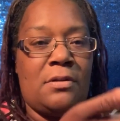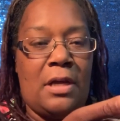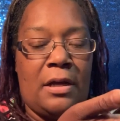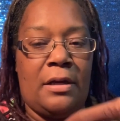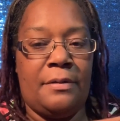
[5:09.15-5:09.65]

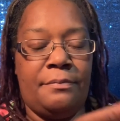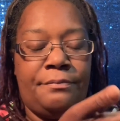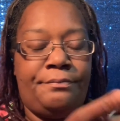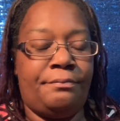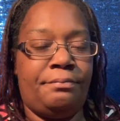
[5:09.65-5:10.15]

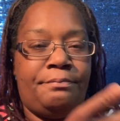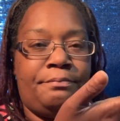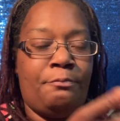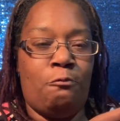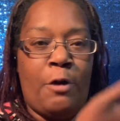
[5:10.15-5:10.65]
um,
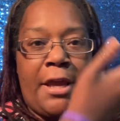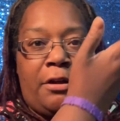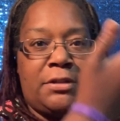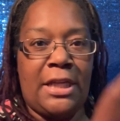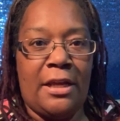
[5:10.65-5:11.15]

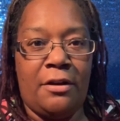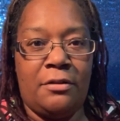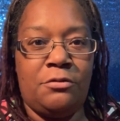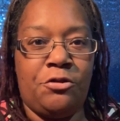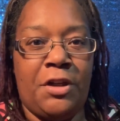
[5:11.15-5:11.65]
whale
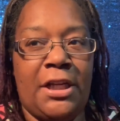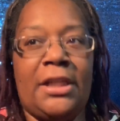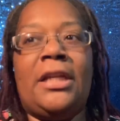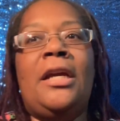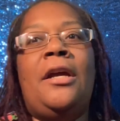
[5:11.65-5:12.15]
tail drink?